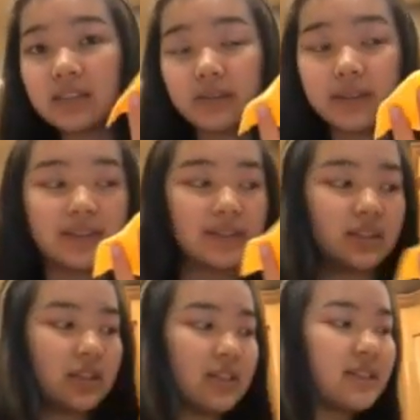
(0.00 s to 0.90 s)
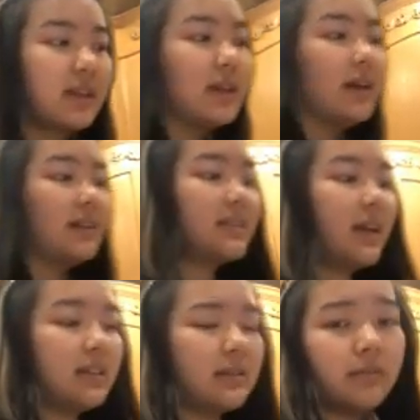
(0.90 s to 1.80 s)
So this is just a
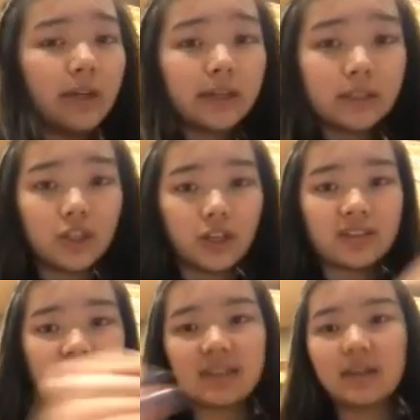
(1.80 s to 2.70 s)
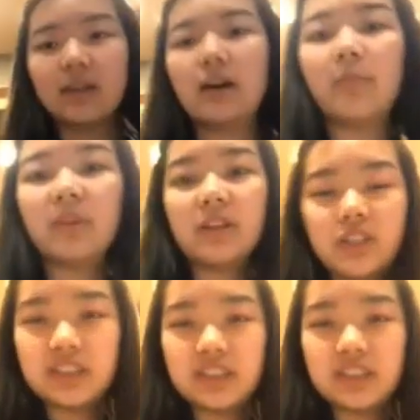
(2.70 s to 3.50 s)
slice of American cheese. The cheese